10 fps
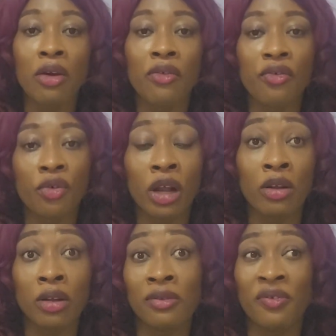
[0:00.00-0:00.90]

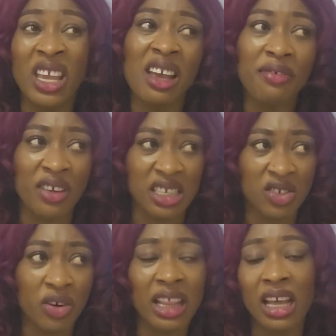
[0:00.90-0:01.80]

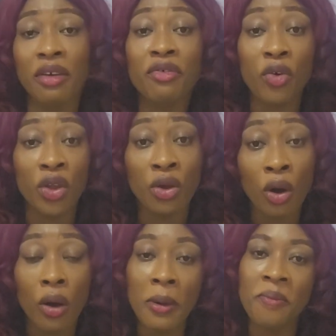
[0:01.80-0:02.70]
VFS rather, for
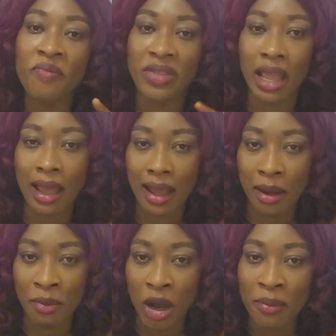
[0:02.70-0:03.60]
your
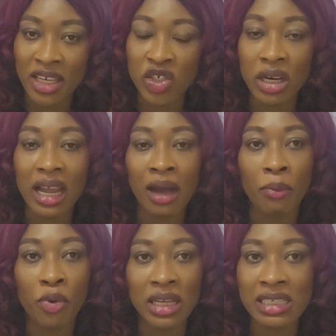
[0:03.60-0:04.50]
biometric
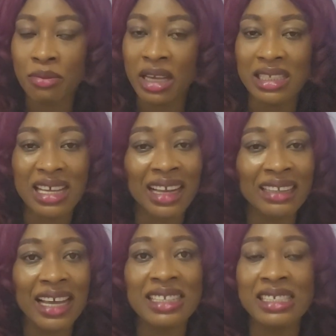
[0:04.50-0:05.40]
appointment.
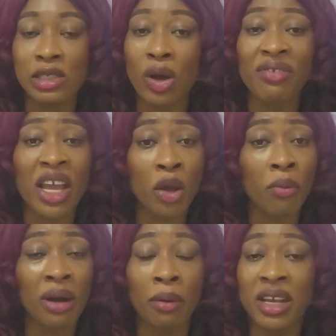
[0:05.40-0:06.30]
And that is so. After
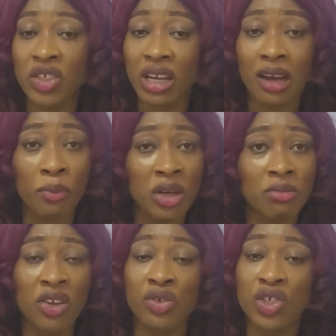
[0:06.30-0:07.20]
your biometric
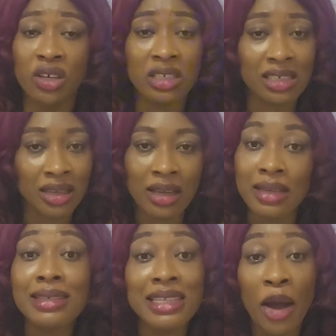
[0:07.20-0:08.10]
appointment, you just
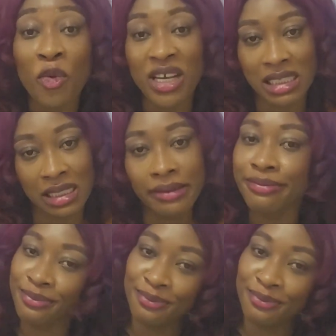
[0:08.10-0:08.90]
start waiting,